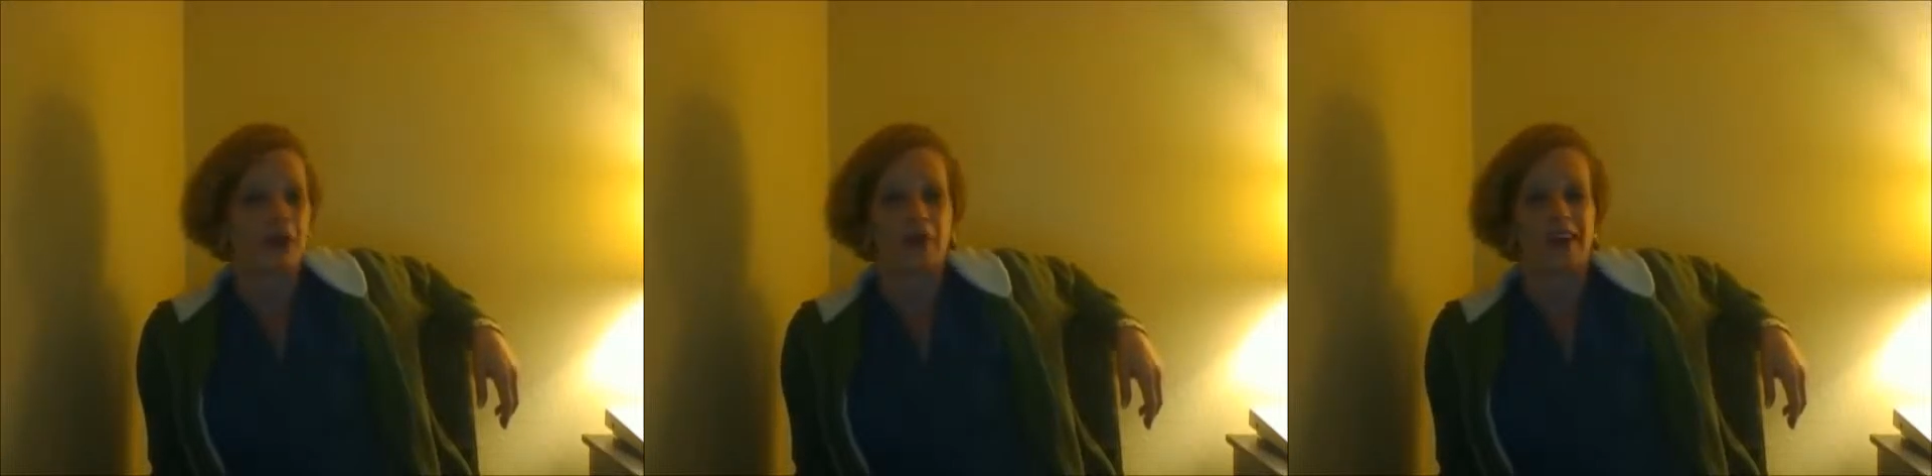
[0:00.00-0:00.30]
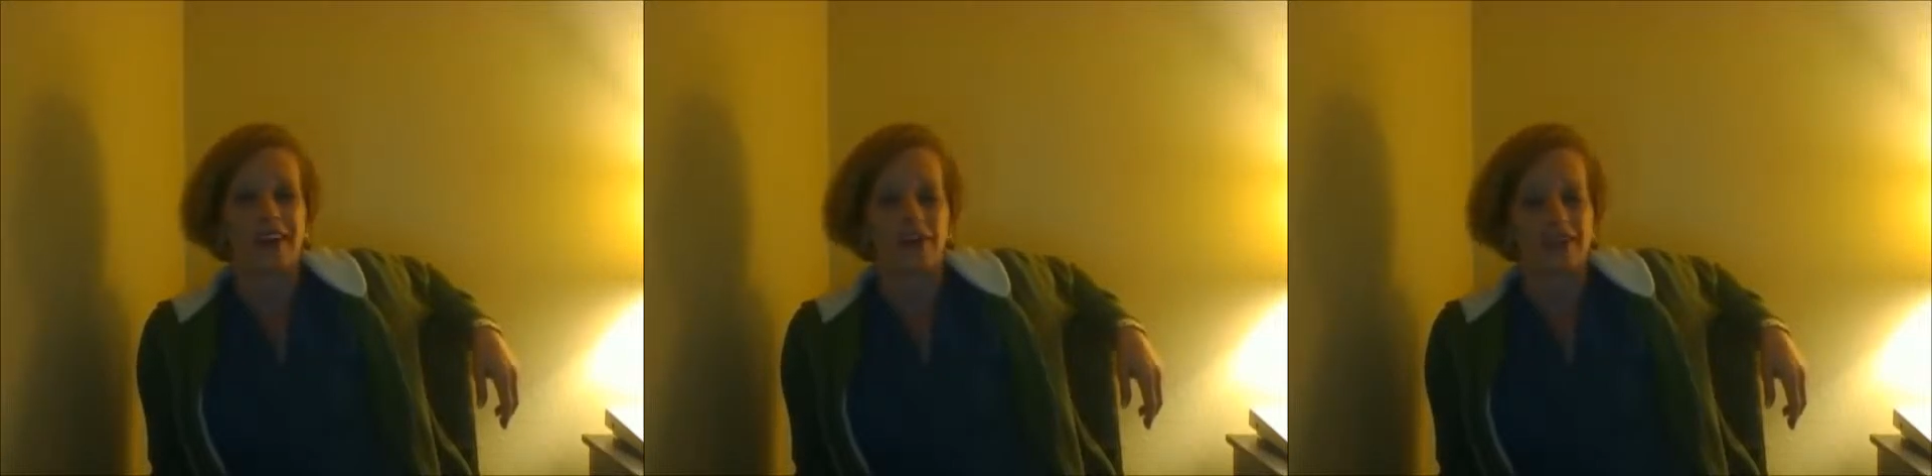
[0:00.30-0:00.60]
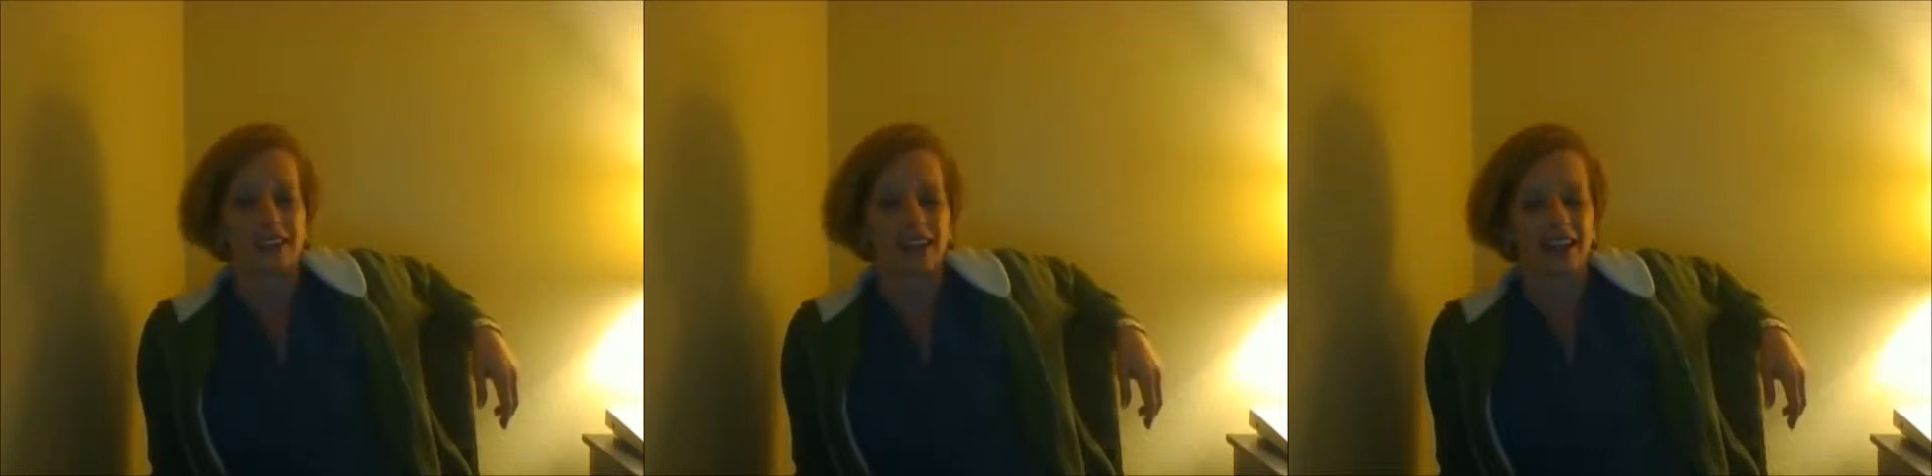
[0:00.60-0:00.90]
Well, they never
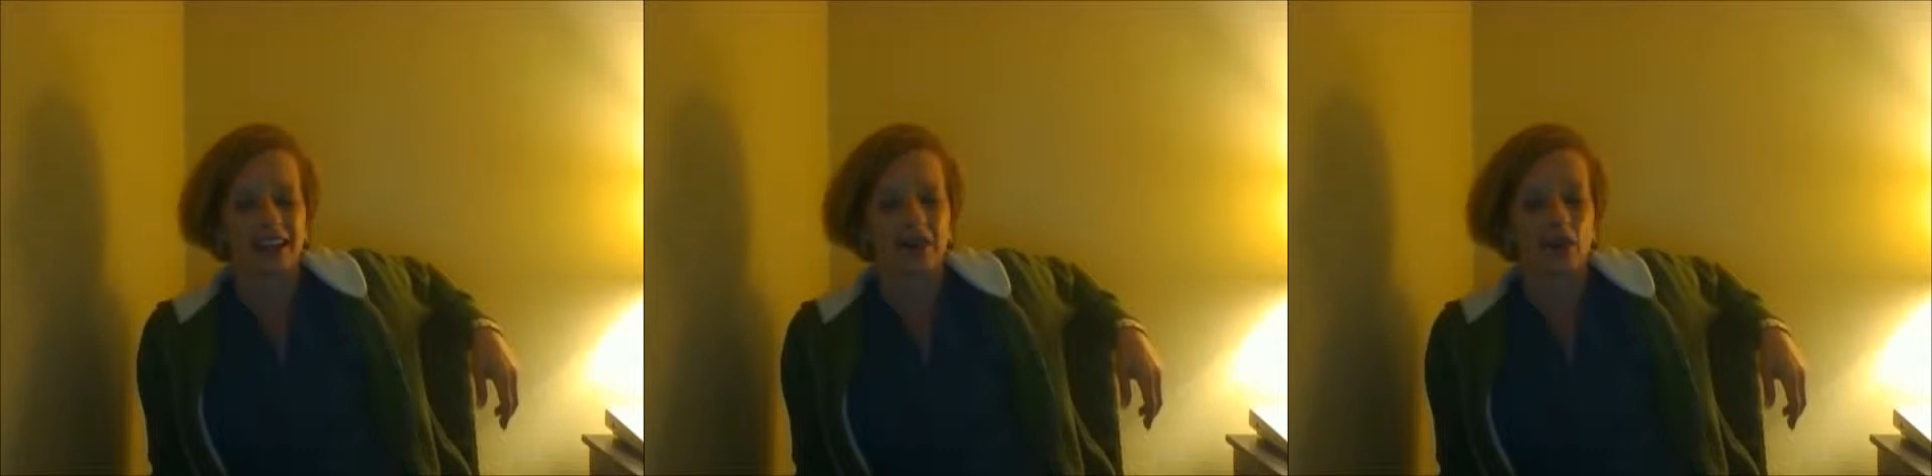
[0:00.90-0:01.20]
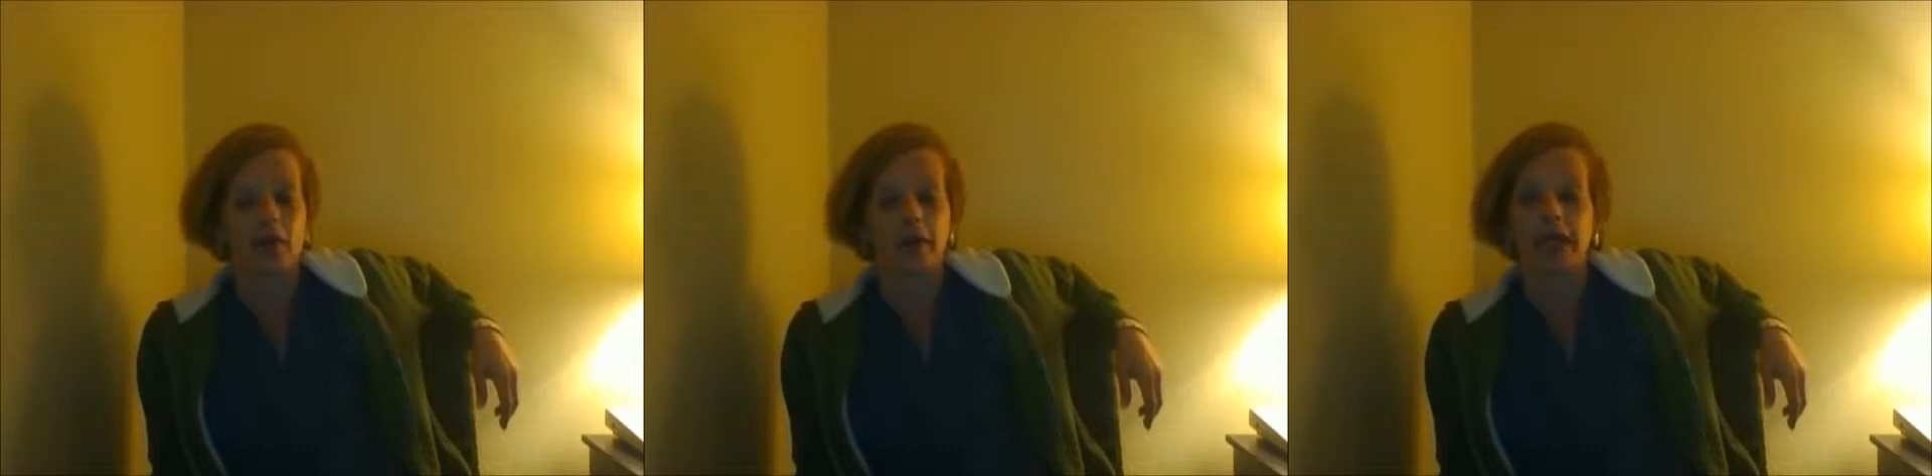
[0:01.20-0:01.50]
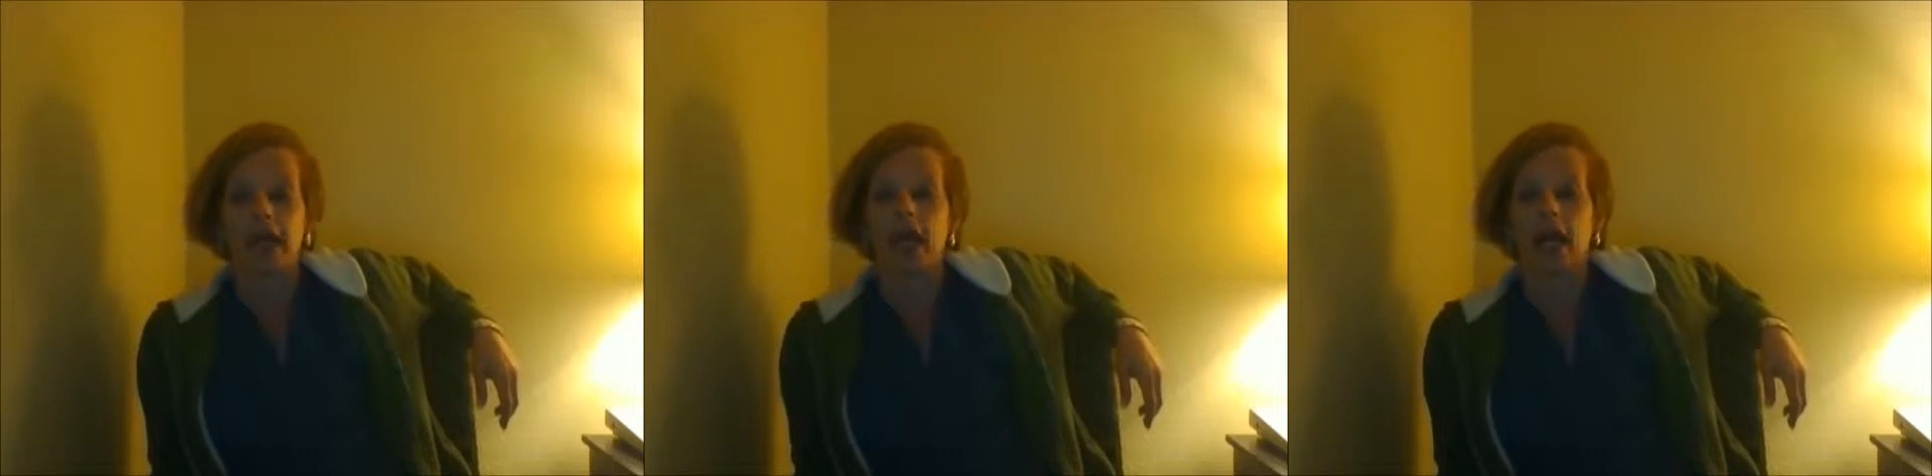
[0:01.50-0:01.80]
did anything for me.